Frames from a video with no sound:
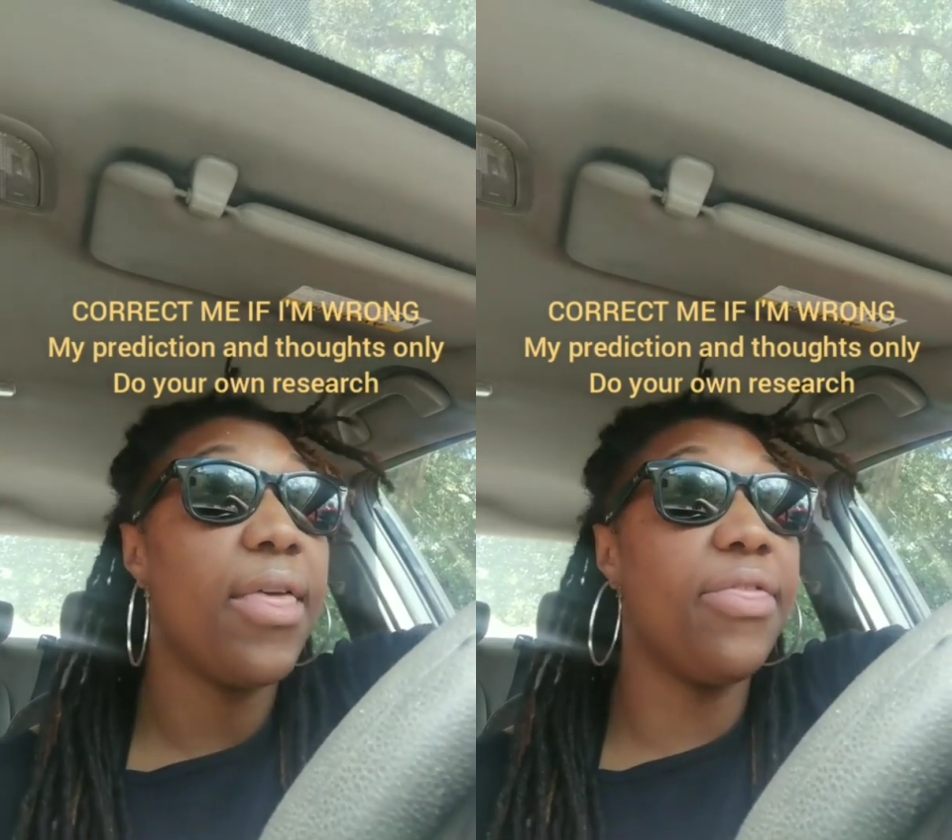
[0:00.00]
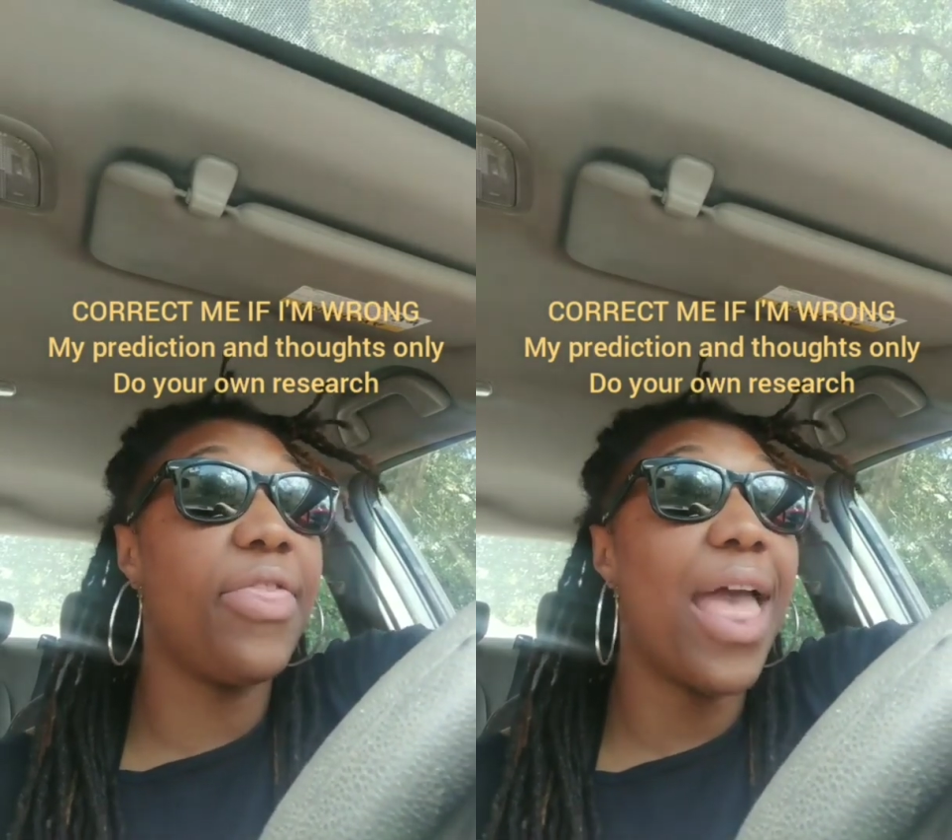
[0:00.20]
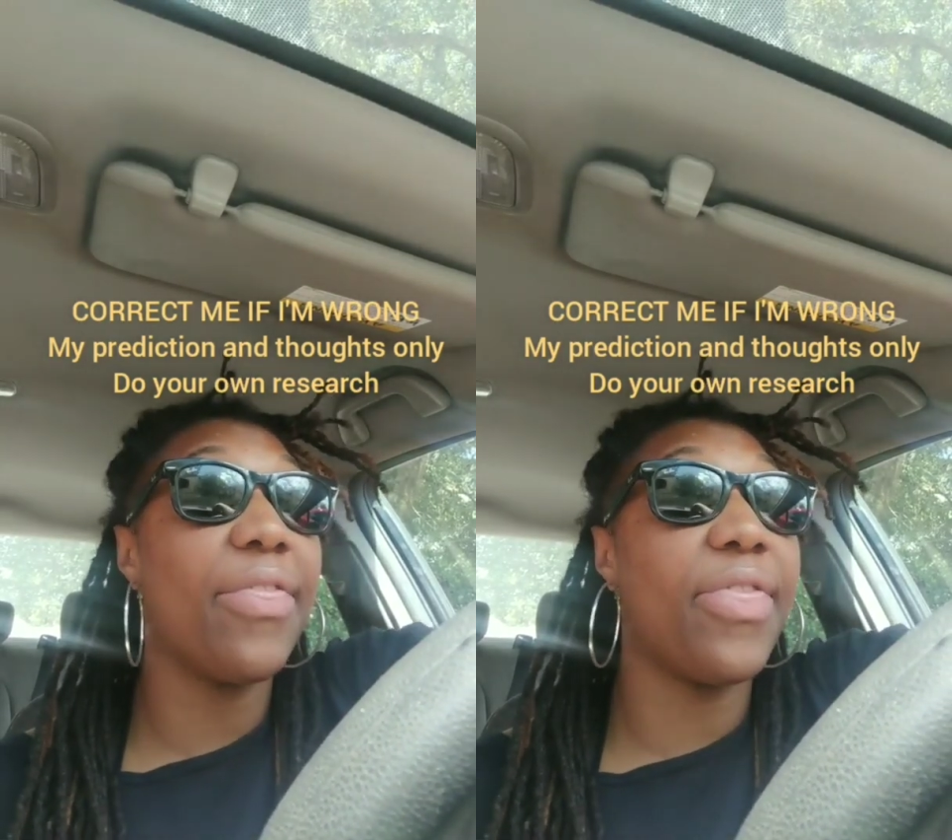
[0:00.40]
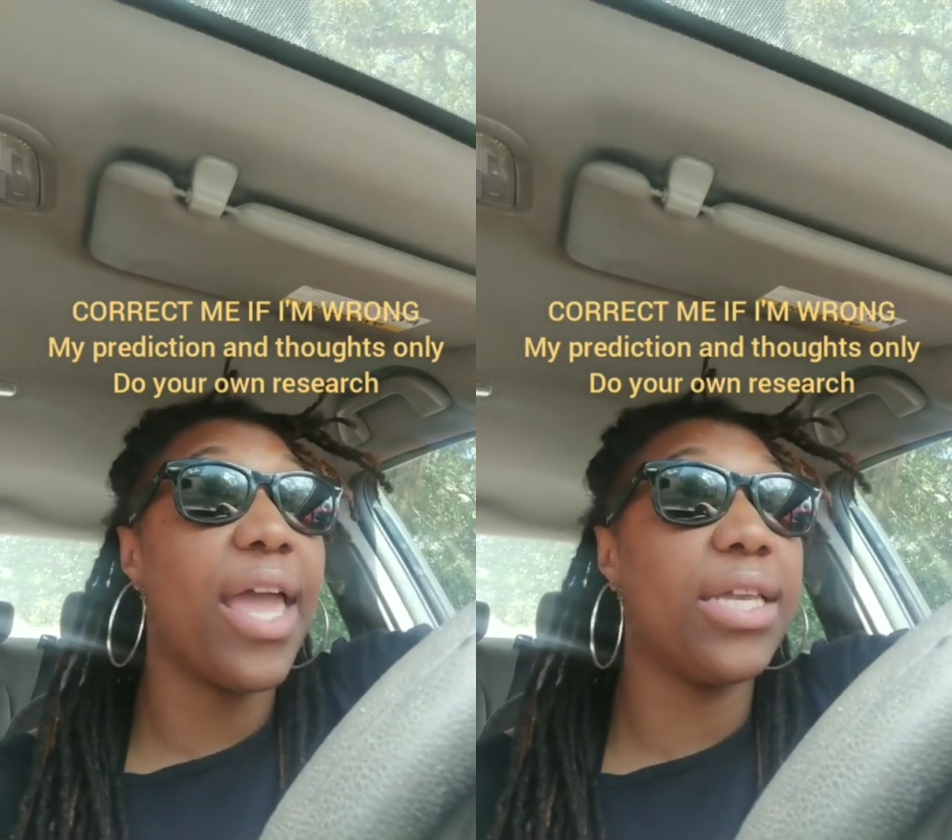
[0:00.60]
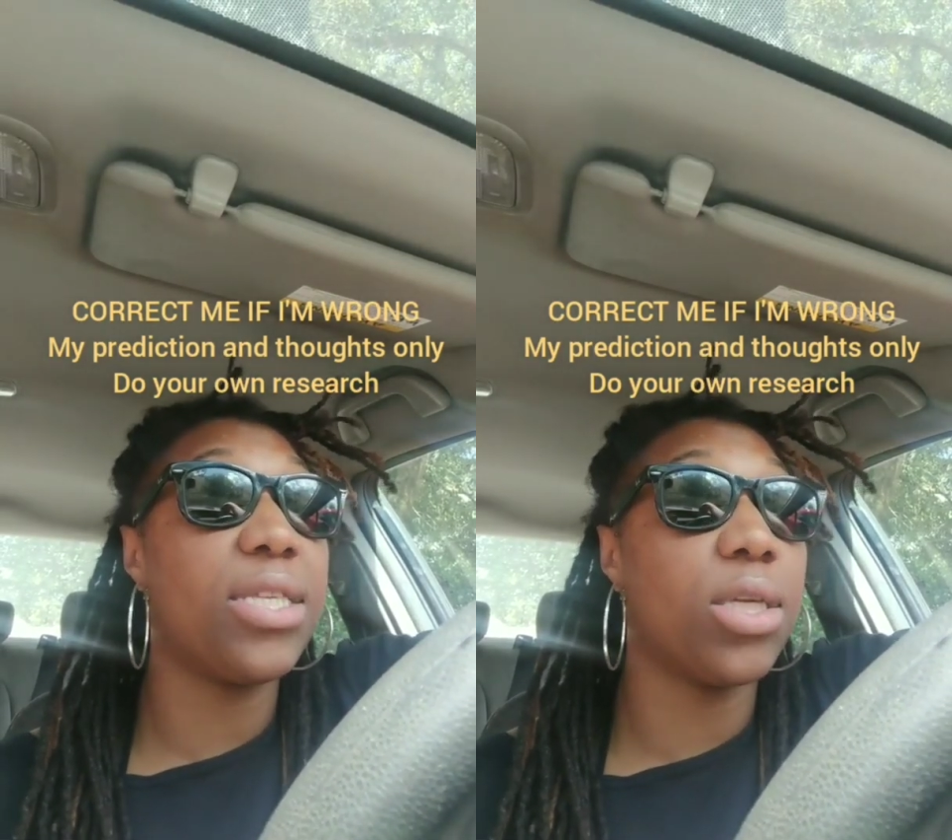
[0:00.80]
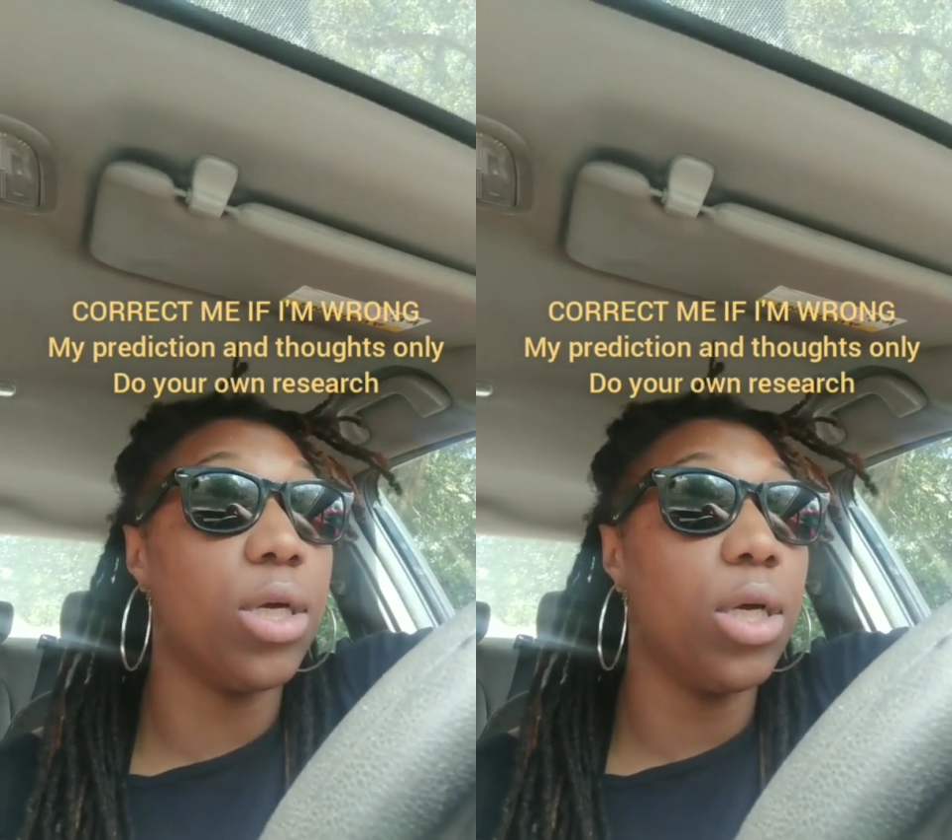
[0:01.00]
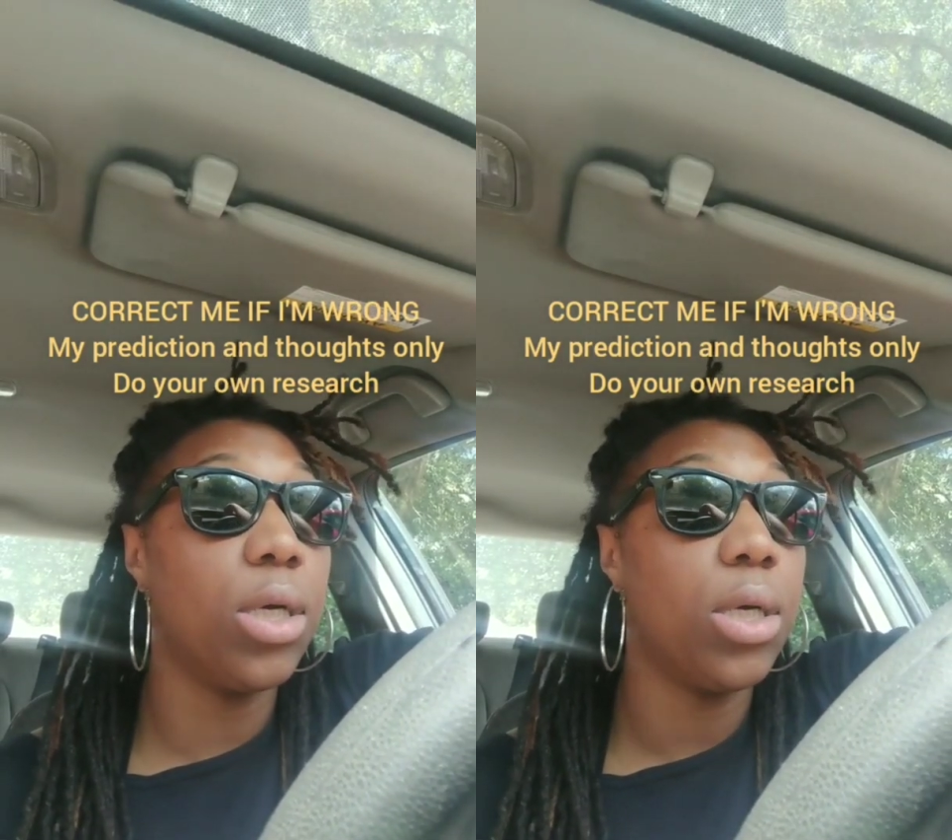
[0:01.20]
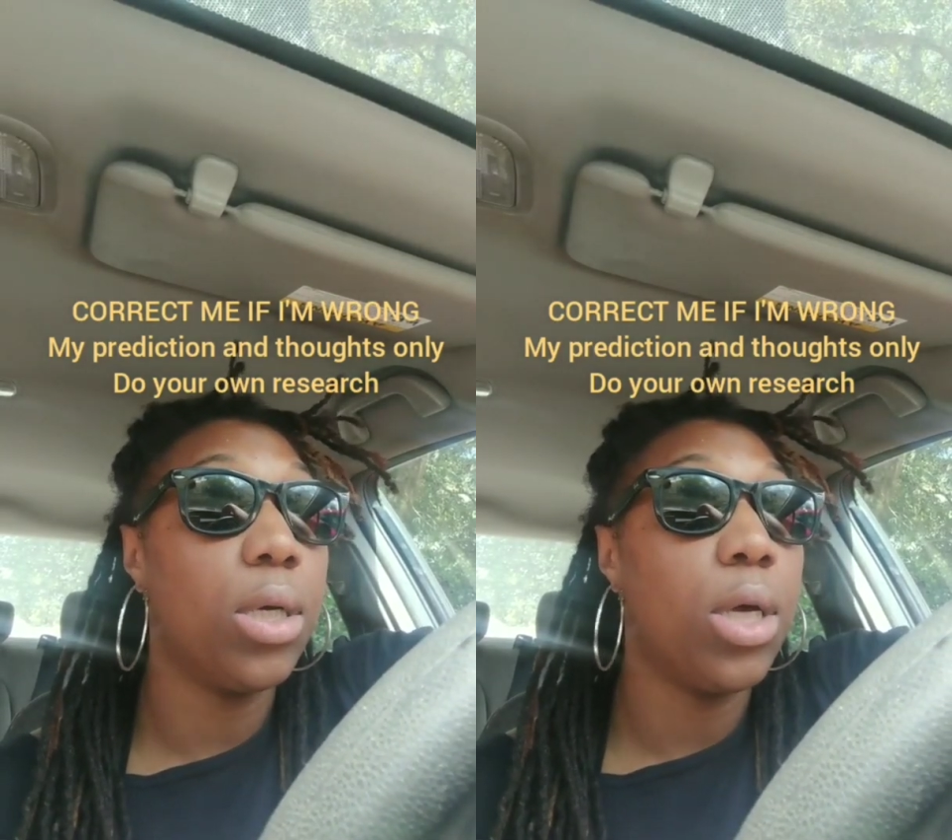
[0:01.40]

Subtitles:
that they took